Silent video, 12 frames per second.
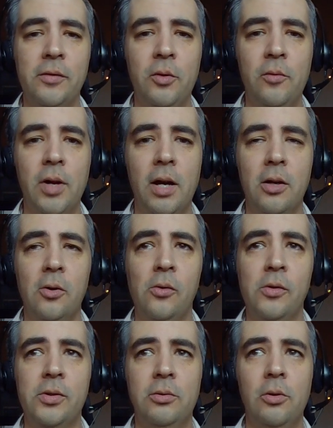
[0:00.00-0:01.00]
If you've got
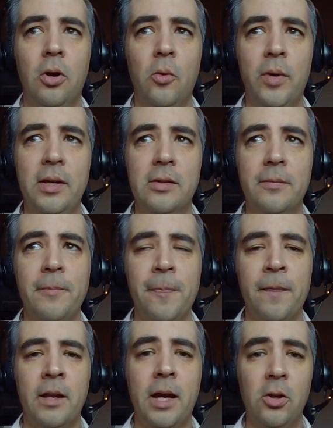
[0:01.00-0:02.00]
goals to always
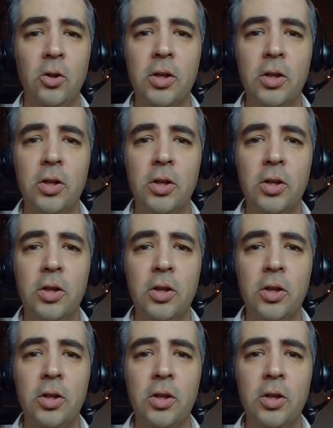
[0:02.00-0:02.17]
kind of